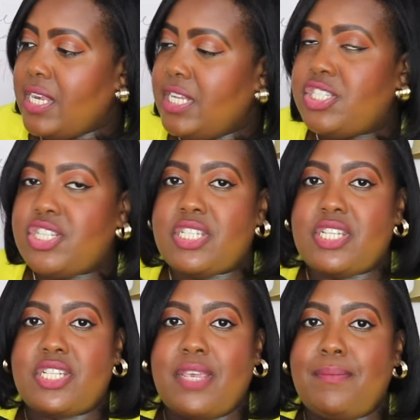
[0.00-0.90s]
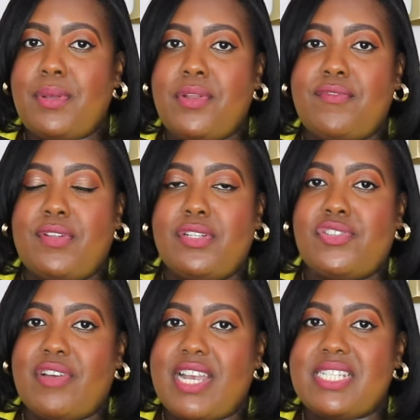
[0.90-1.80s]
it's just such a beautiful
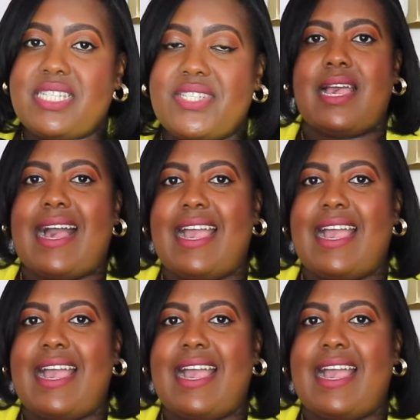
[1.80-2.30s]
dress